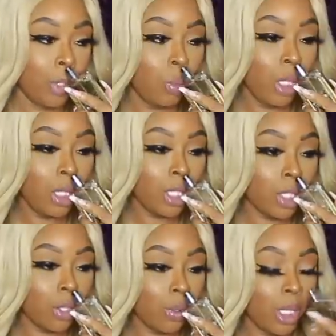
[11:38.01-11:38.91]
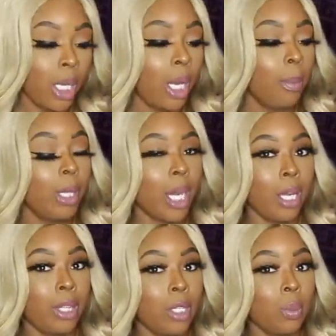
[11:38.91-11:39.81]
really sugary but
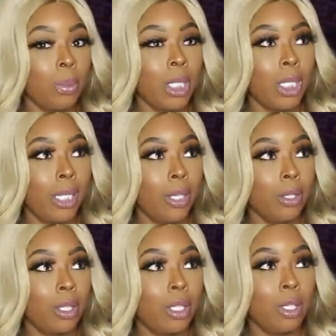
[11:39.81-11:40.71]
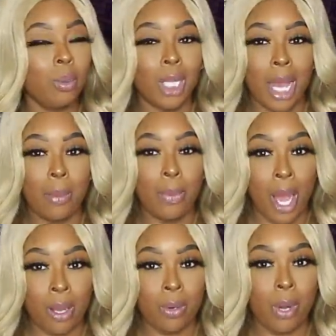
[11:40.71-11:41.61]
this will be layered good with like
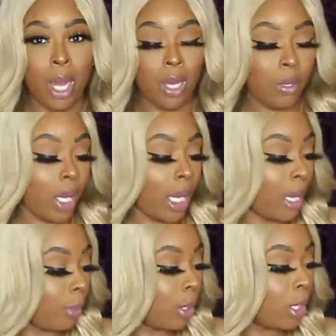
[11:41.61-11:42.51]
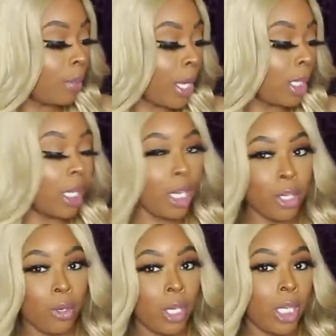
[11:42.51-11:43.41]
baccarat okay i'm learning about
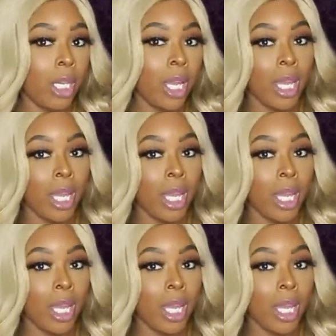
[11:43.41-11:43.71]
layering